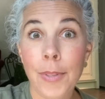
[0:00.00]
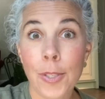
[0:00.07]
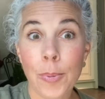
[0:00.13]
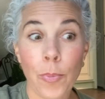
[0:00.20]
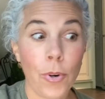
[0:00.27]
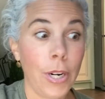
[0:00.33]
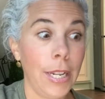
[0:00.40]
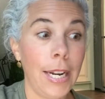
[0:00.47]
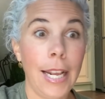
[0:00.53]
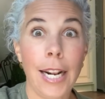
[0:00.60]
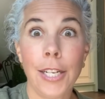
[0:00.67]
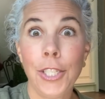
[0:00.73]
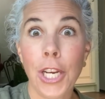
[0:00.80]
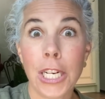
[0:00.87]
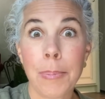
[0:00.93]
this morning and I
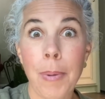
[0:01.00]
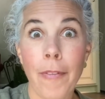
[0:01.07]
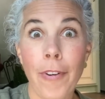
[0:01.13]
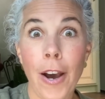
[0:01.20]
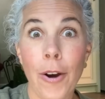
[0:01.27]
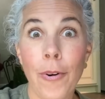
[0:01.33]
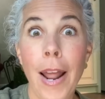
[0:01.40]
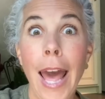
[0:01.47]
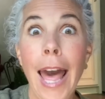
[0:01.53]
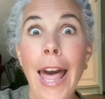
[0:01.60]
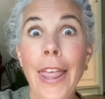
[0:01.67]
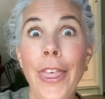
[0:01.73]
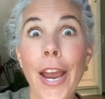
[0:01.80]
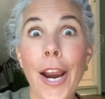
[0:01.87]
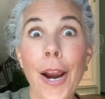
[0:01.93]
checked my phone,
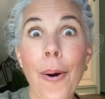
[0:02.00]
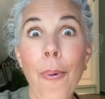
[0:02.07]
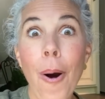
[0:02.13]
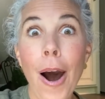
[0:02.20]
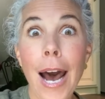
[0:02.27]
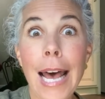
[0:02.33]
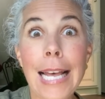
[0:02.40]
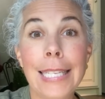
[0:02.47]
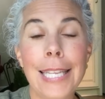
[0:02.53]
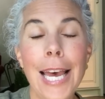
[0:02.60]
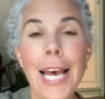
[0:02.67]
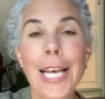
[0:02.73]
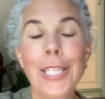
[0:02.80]
there it was.